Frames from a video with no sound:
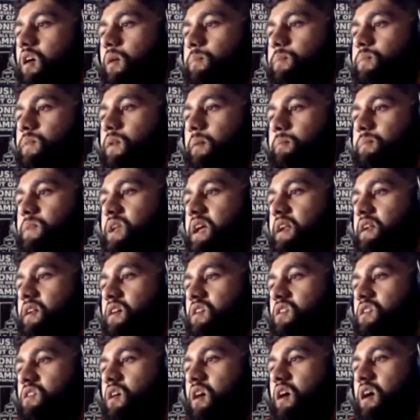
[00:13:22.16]
obtain
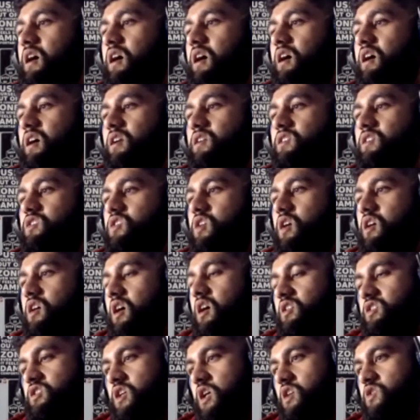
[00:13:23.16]
a
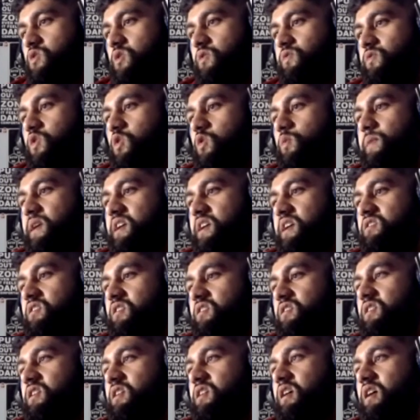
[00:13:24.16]
judge review
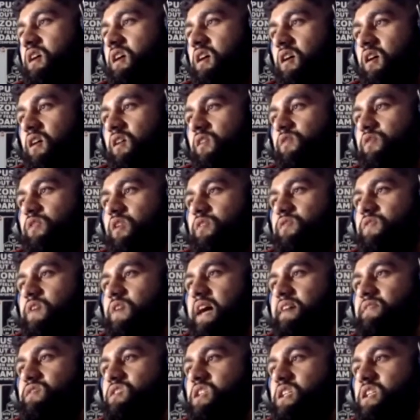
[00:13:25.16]
basically of
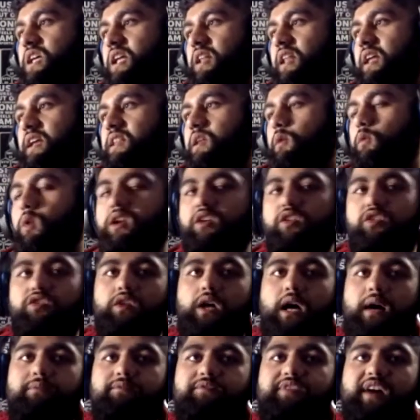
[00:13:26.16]
5G, and like they want to
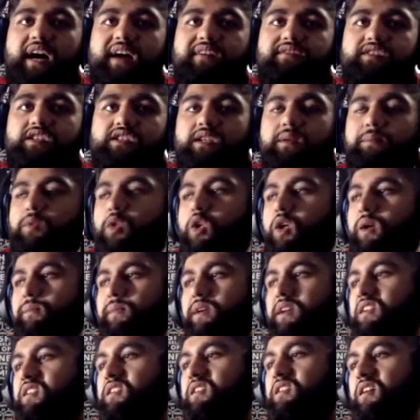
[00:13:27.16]
stop 5G
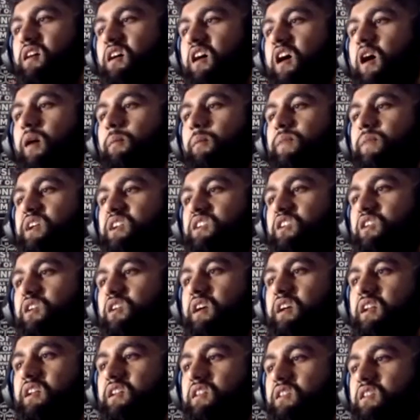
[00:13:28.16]
deployment
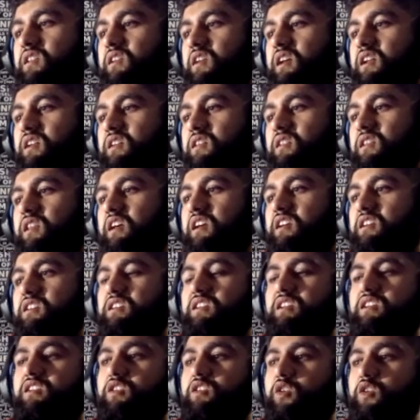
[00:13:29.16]
in the
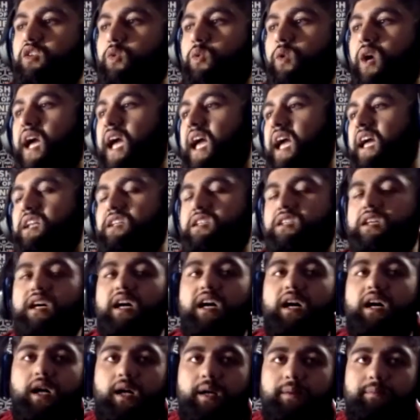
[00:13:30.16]
EU and
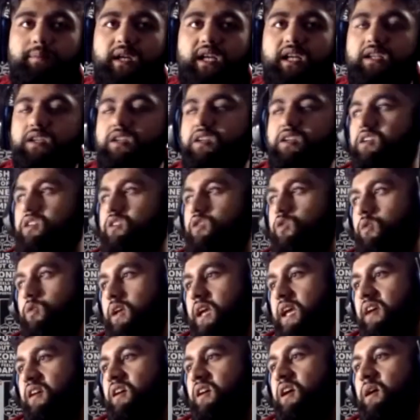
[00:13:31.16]
in the
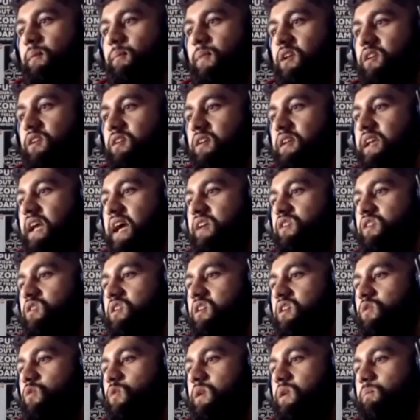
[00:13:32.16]
UK. But yeah, you
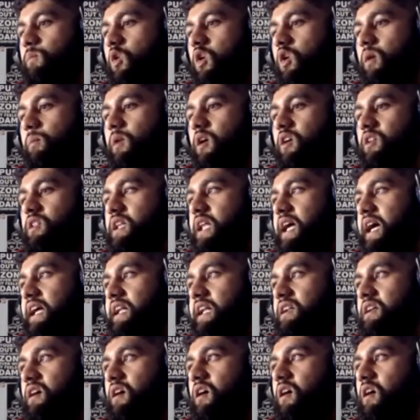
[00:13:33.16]
can read more about
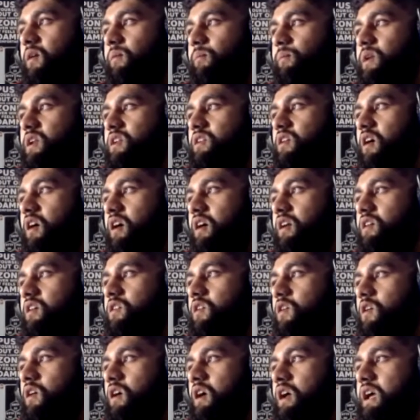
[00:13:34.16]
that in the
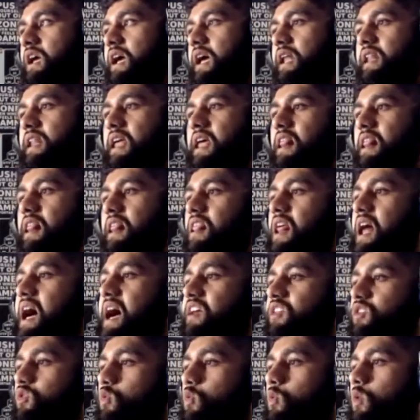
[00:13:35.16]
article. And then
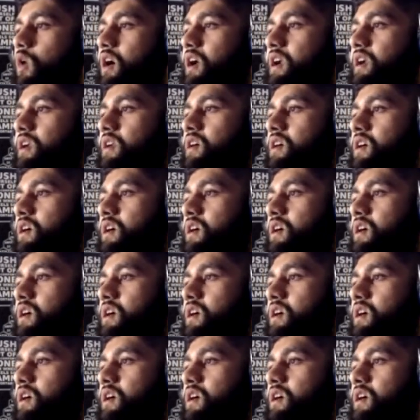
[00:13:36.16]
last one,